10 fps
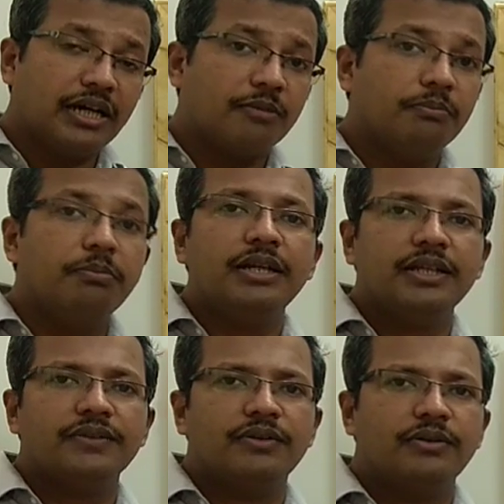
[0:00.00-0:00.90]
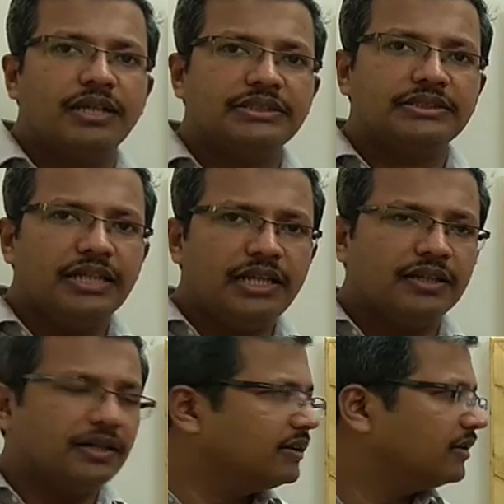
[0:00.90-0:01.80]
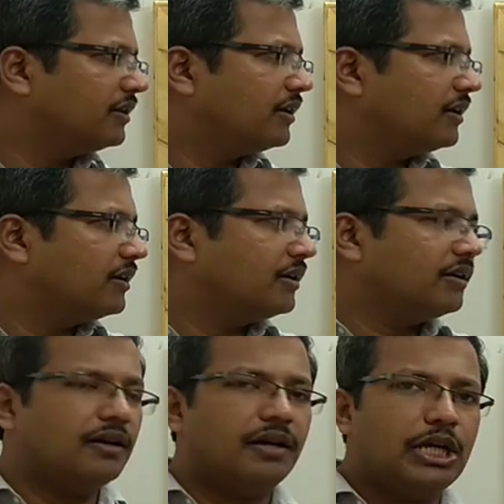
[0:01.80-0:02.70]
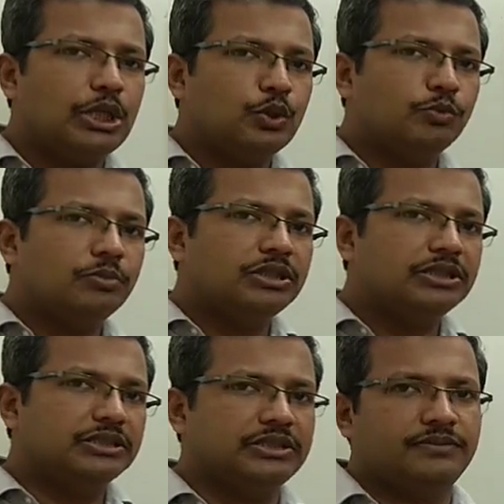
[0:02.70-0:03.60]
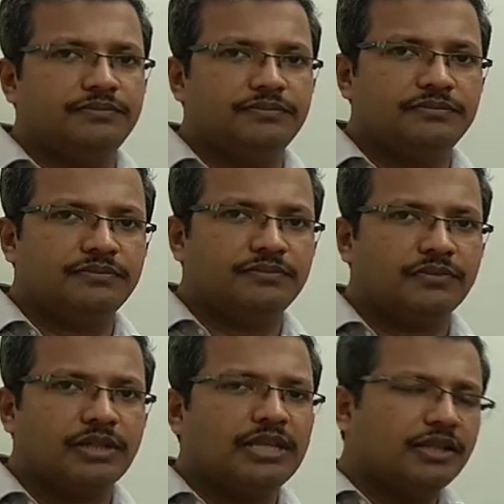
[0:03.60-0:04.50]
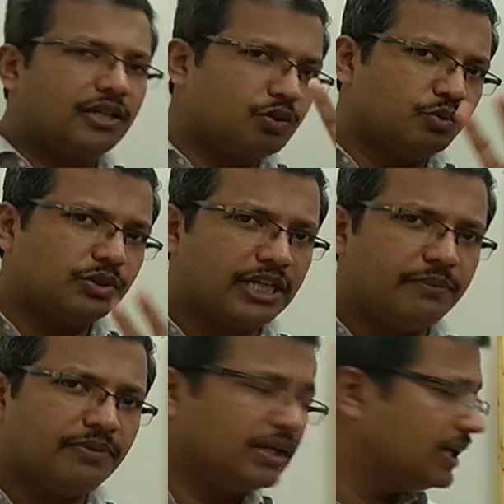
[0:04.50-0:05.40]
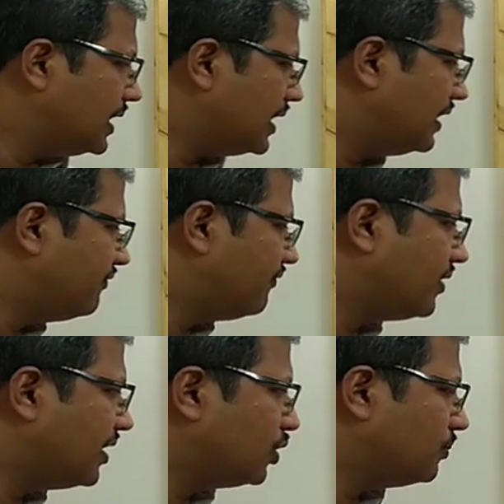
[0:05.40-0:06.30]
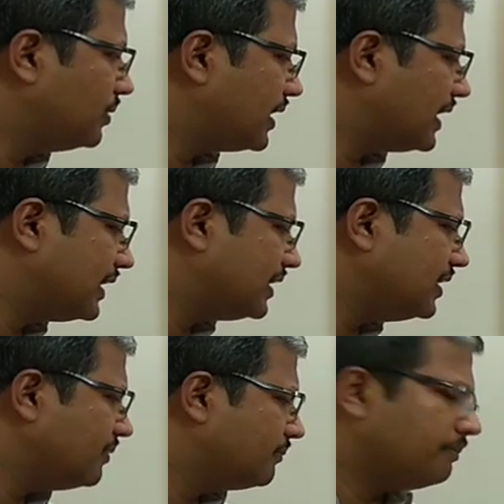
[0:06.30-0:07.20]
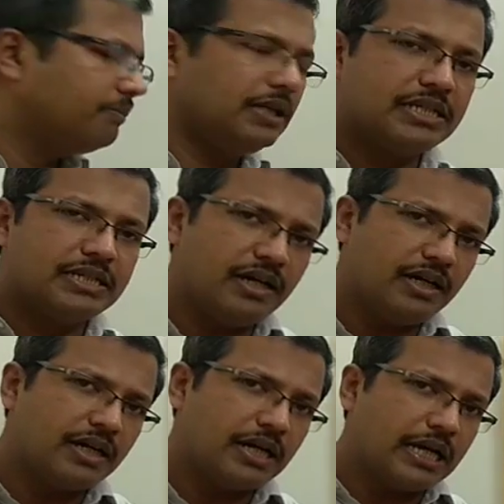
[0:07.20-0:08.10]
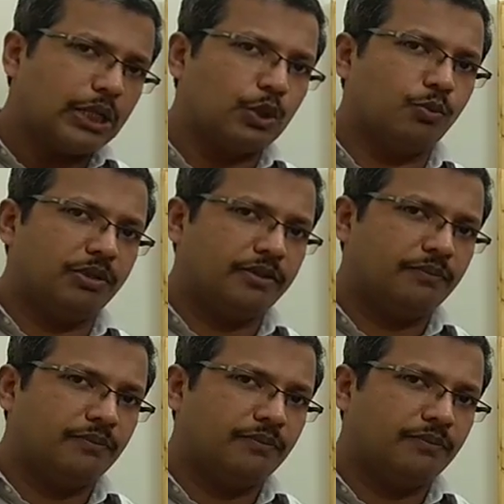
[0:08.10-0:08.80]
carbon is known as the anomers. And there are two types, alpha anomer and beta anomer.